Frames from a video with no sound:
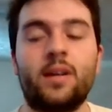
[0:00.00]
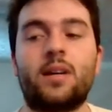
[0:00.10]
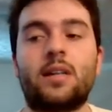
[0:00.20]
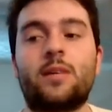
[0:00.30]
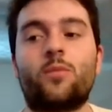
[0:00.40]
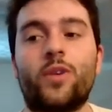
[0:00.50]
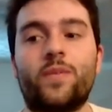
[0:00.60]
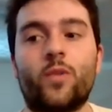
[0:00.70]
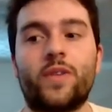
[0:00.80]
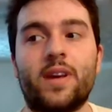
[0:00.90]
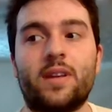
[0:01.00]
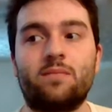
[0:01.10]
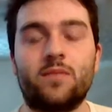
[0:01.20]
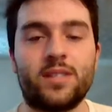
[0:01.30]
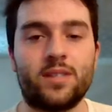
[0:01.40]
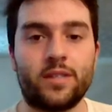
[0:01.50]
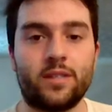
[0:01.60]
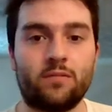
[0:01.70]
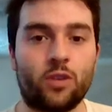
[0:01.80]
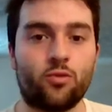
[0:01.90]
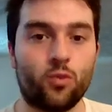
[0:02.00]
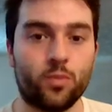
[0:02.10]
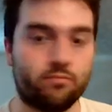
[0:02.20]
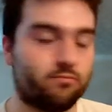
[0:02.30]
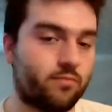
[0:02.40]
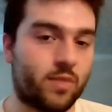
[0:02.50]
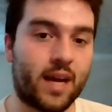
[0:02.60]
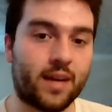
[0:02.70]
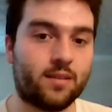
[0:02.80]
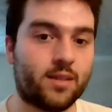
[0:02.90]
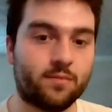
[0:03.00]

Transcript: when they listen to a group like